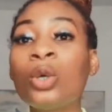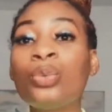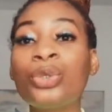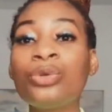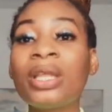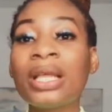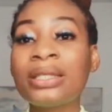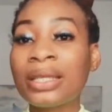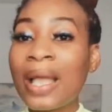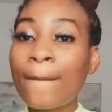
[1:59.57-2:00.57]
Would you rather
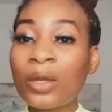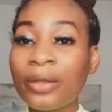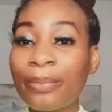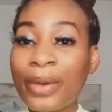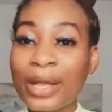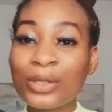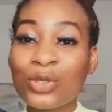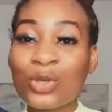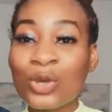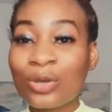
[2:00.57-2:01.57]
take that money back
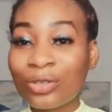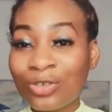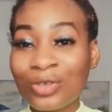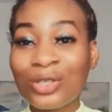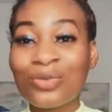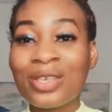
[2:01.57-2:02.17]
to your country to